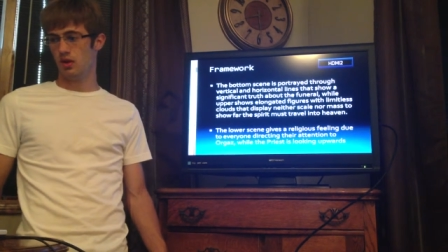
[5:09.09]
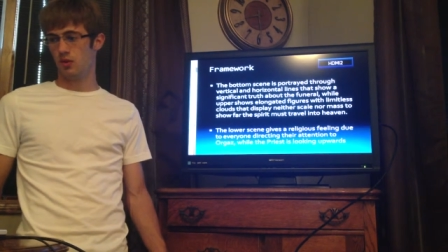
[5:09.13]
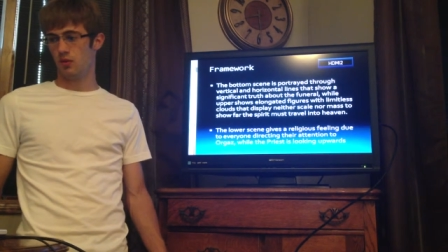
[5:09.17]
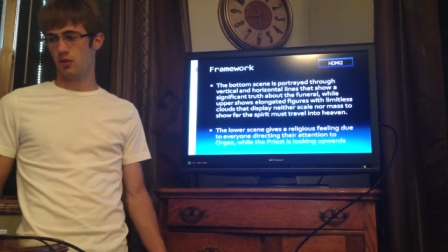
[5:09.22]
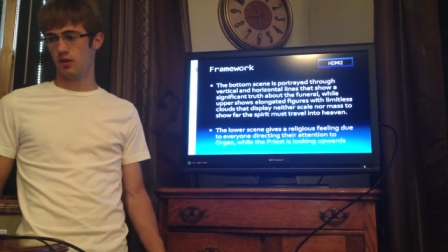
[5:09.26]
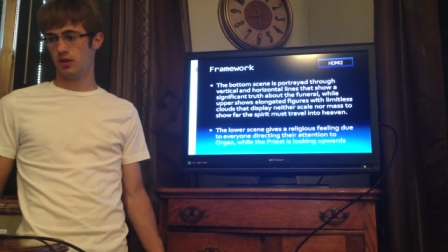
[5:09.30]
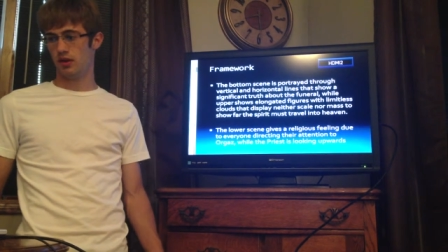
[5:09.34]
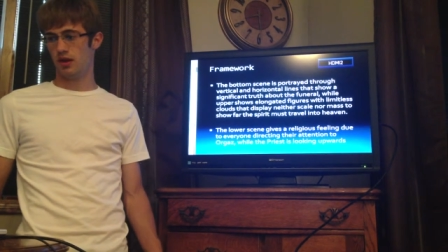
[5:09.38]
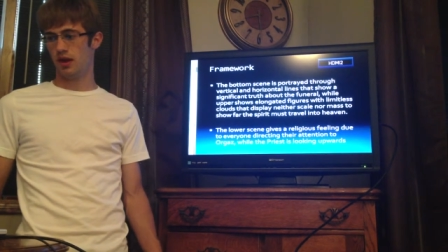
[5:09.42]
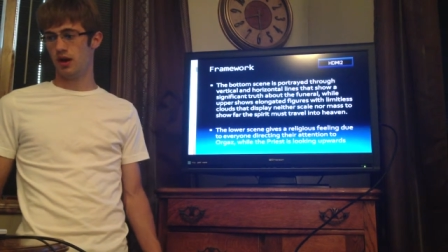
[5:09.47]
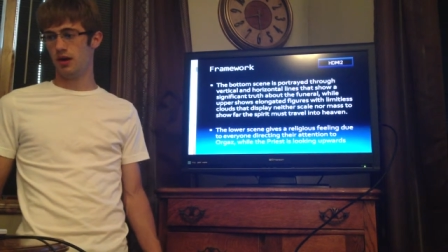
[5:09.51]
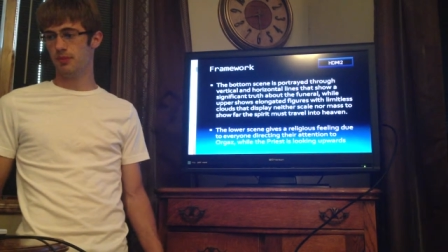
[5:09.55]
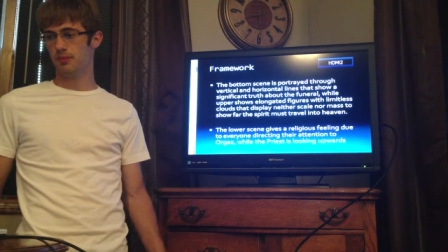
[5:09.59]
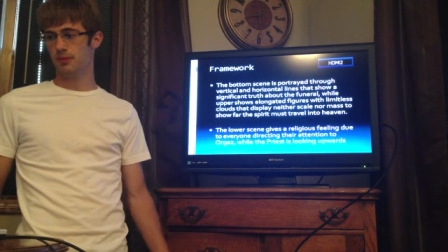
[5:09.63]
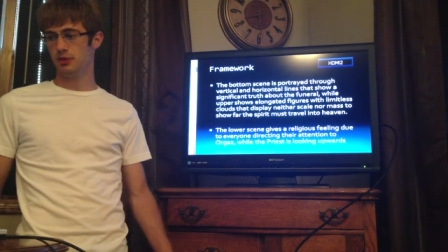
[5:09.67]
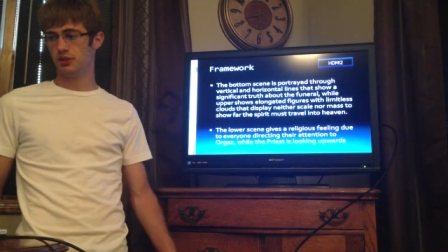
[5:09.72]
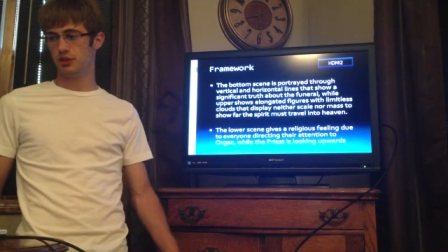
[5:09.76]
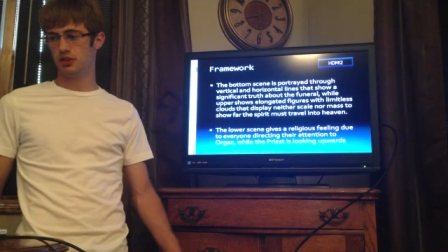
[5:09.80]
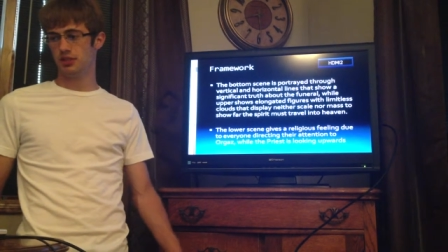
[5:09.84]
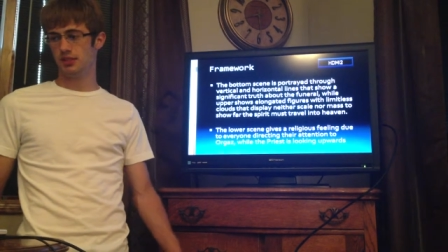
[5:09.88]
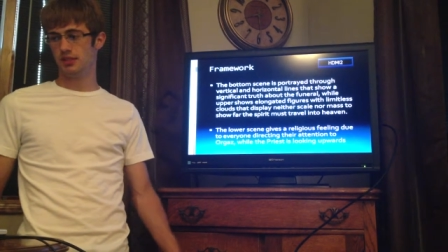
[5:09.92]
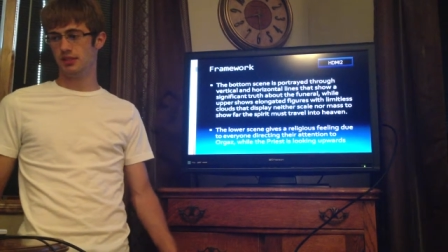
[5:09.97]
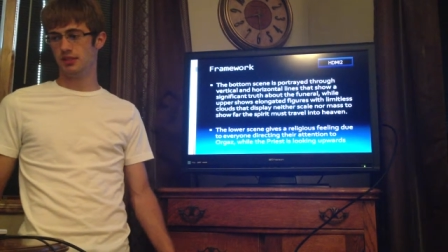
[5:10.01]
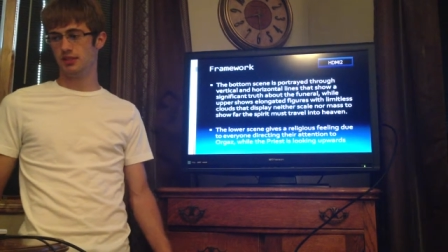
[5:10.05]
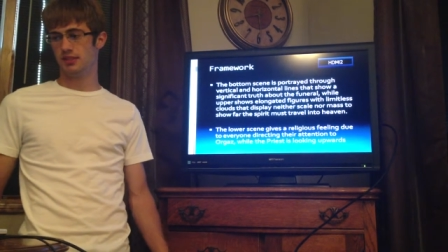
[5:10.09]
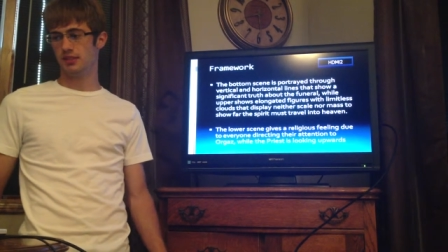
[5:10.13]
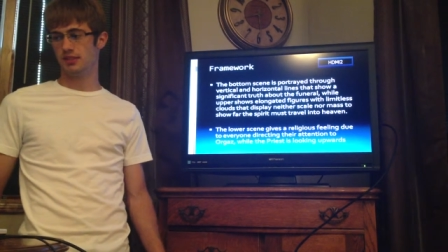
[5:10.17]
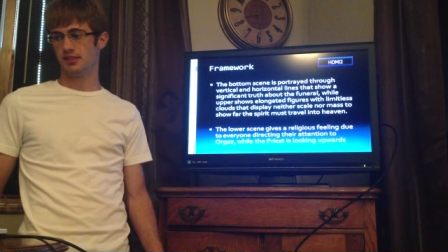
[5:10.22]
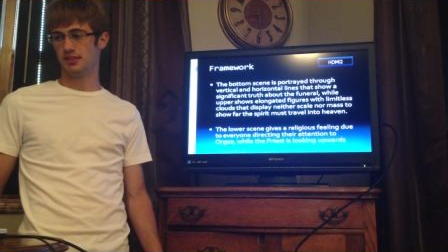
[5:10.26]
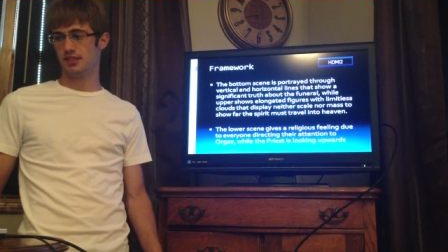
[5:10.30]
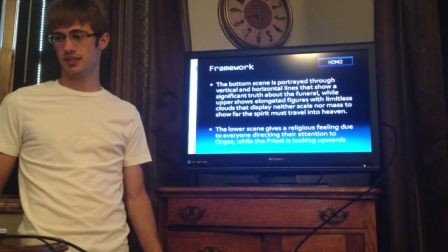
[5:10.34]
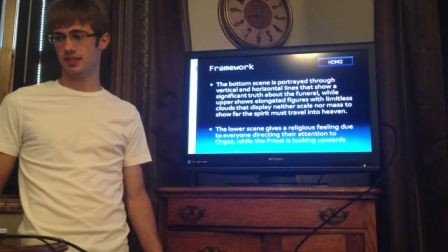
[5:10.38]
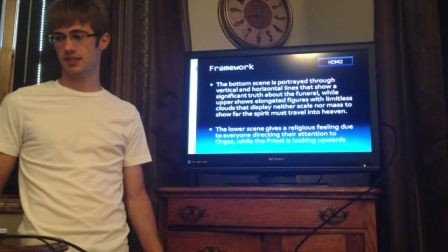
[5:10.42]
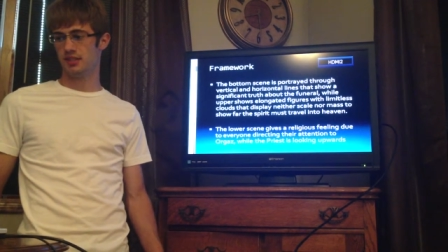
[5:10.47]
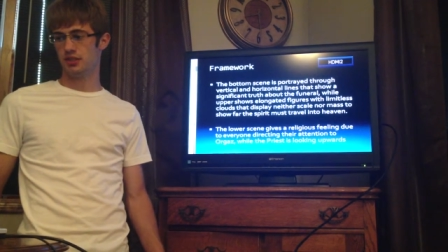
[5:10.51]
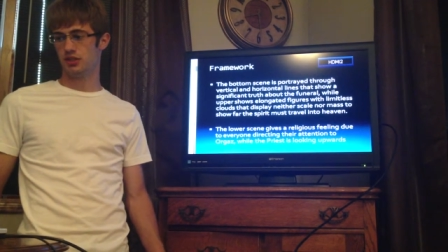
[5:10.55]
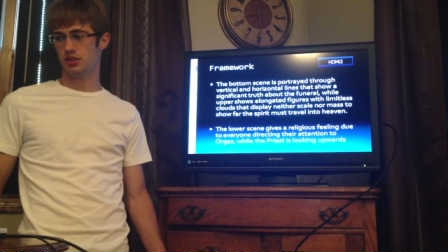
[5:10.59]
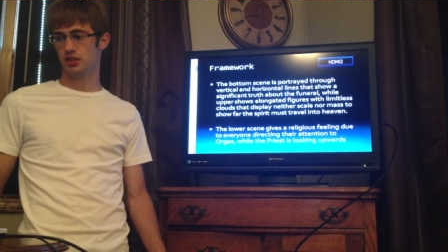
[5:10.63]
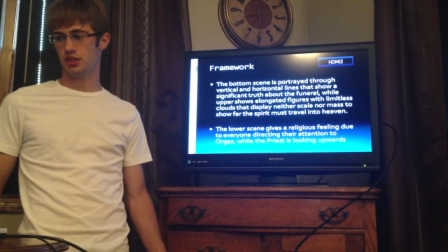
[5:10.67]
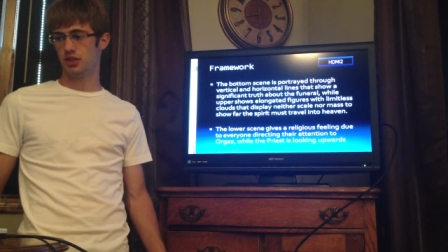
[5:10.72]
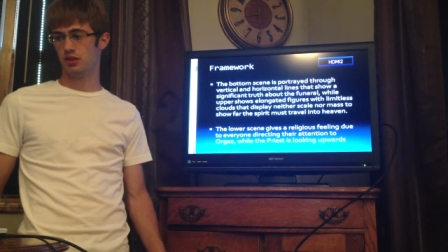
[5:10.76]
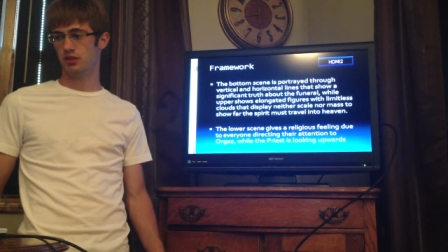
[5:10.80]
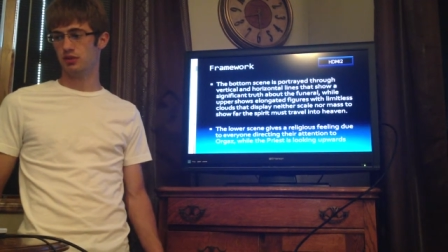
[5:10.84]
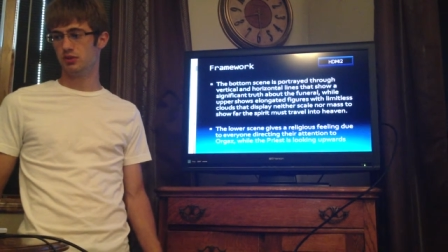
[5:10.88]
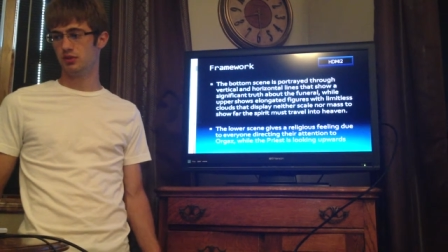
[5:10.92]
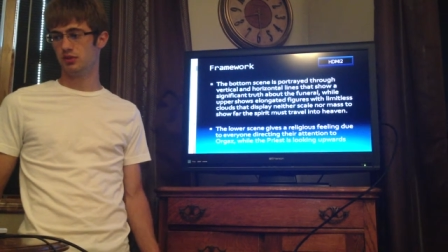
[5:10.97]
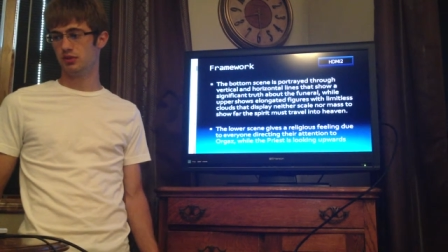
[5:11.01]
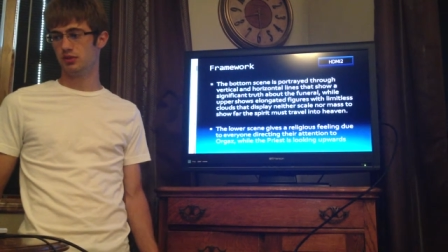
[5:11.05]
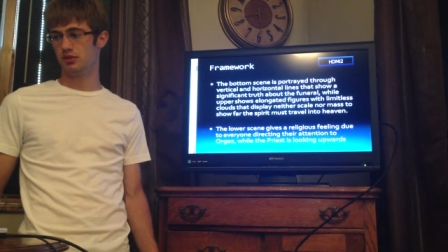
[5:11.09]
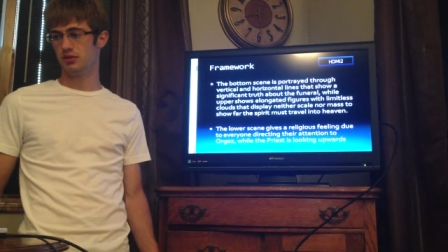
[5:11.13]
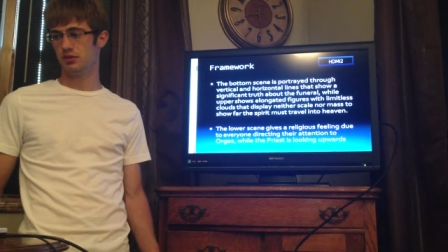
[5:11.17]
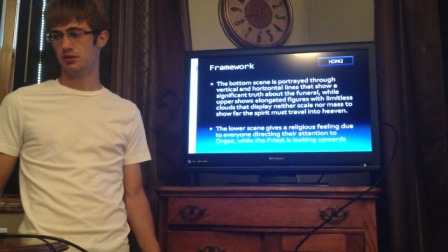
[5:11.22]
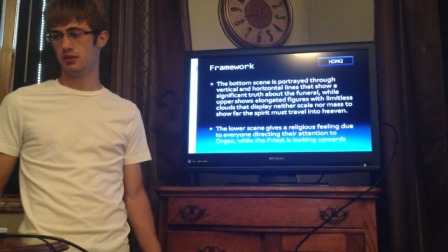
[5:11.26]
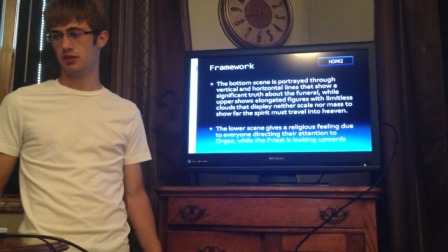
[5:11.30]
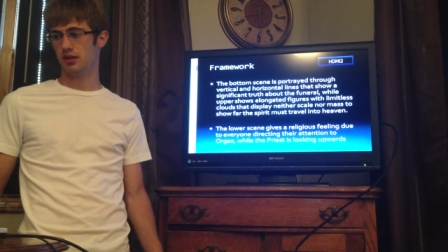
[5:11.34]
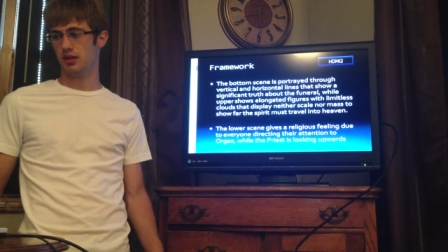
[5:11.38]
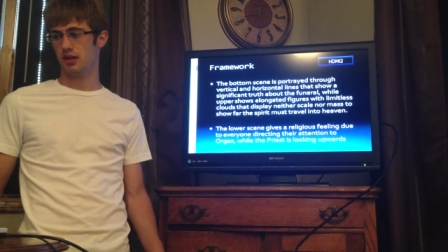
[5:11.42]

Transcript: while the upper scene shows